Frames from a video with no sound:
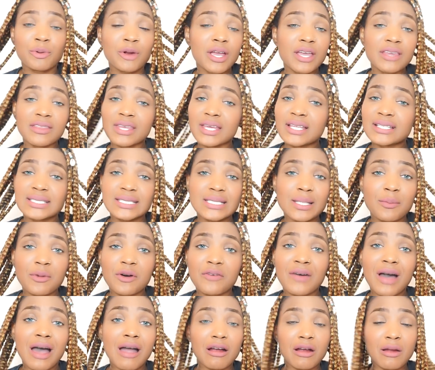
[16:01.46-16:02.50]
Breathe in some
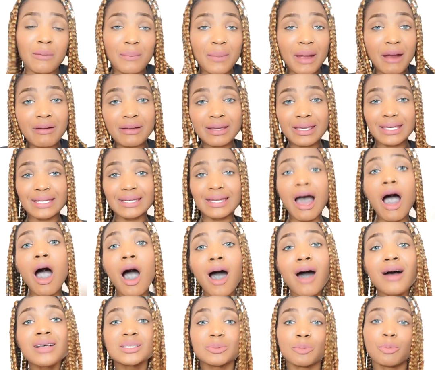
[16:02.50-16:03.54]
of our American
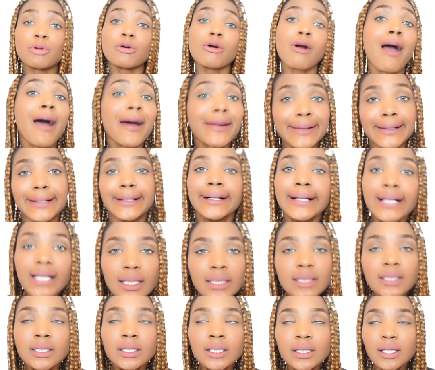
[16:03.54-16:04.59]
Oz
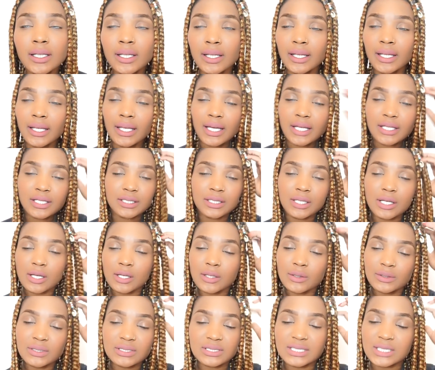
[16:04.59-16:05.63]
prana and you
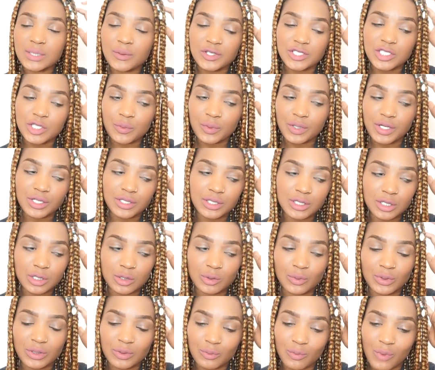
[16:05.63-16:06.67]
know, see what you want to
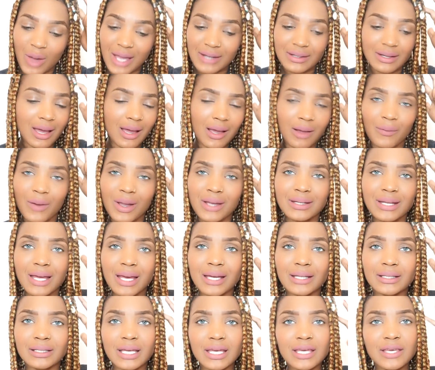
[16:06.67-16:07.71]
do. What, why not? Why
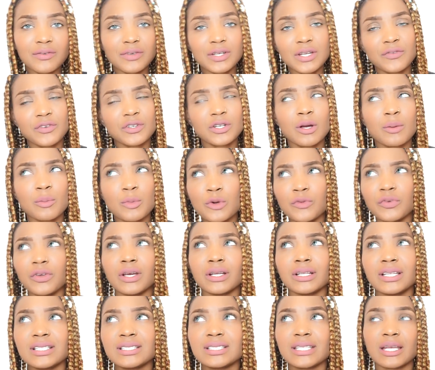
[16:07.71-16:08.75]
not? Even if you don't move
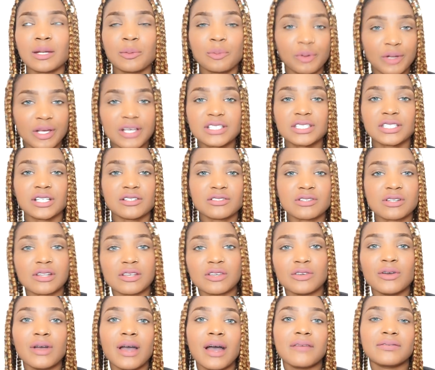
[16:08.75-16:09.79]
here, at least get a place here so
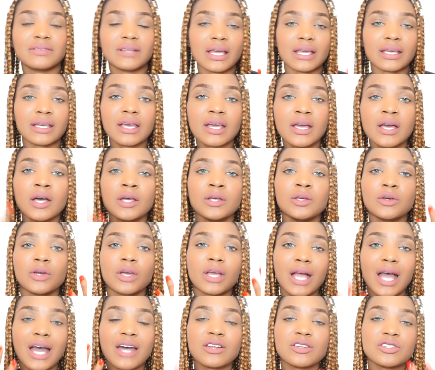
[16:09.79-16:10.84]
that you have like, you
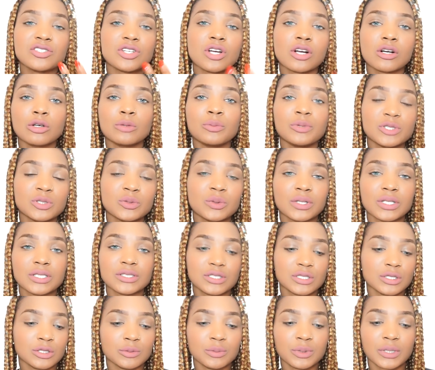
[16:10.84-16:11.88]
can kind of juggle between
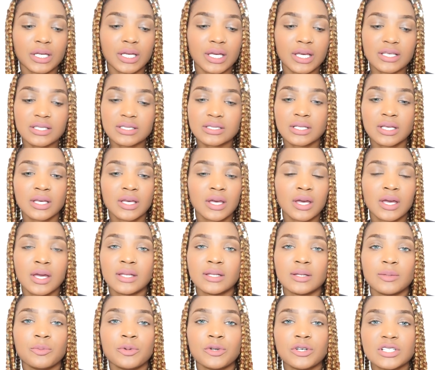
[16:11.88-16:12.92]
the two because
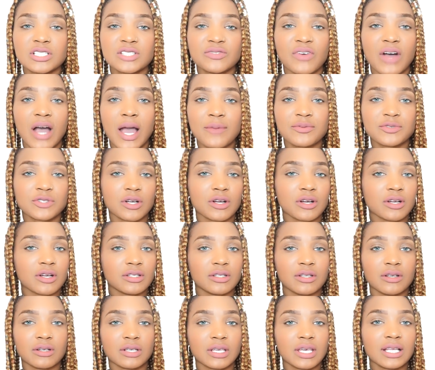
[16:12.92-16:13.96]
the British vibes are,
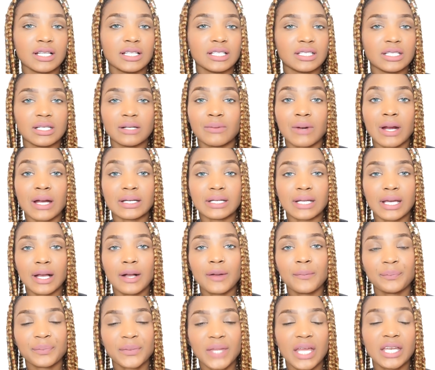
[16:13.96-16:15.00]
they're killing you right
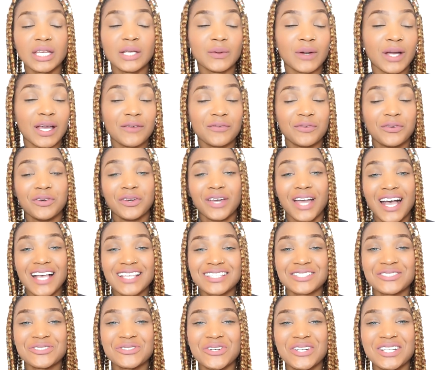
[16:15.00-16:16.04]
now. Anyway, if you
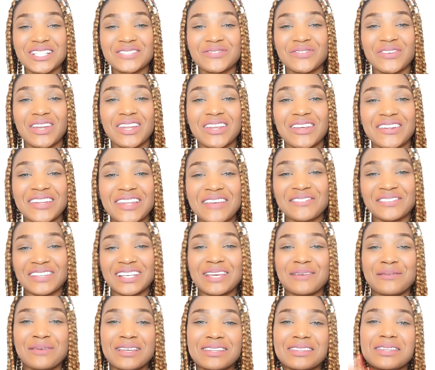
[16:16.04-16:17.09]
guys enjoyed this video, definitely
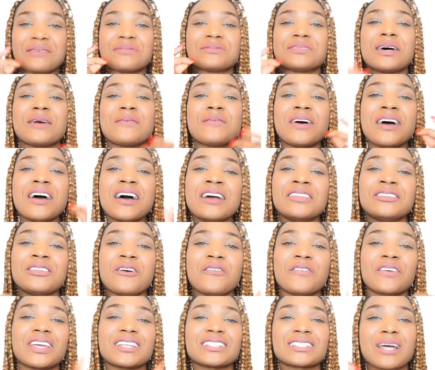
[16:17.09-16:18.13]
give me a thumbs up.
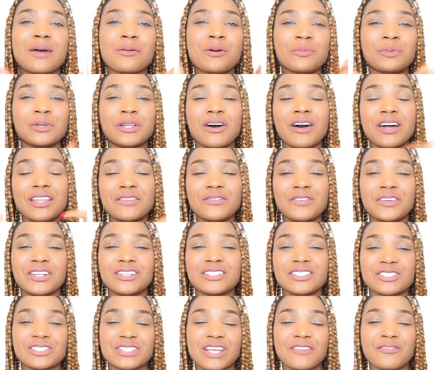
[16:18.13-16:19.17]
Don't forget to comment below other
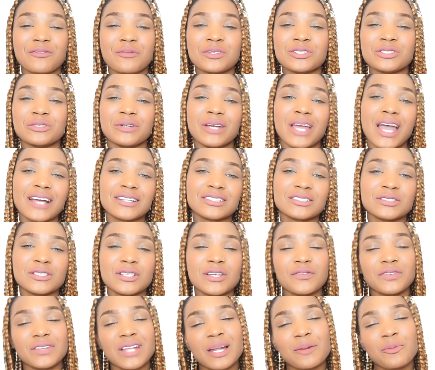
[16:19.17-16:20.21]
videos that you'd like for me to react to.
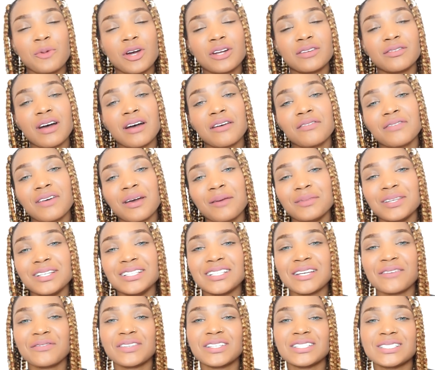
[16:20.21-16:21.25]
If you're not a part of our family,
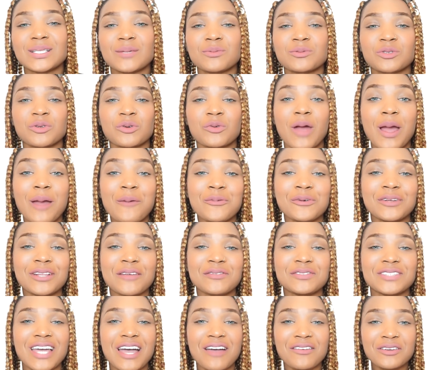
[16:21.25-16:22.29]
definitely subscribe. We'd
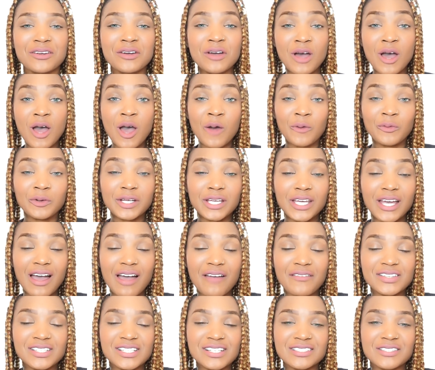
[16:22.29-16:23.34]
love to have you. We are
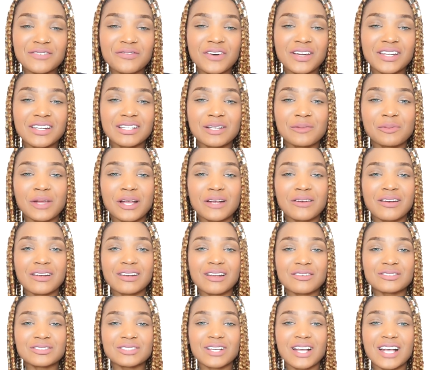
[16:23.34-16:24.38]
having tons of fun on the
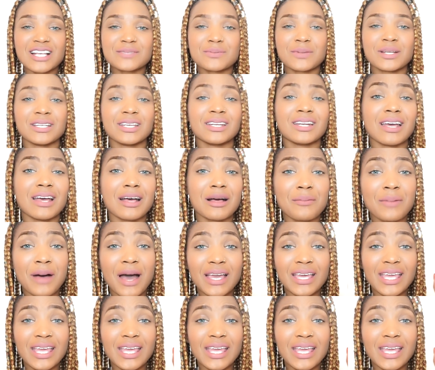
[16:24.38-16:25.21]
playground. I'll see you guys mañana.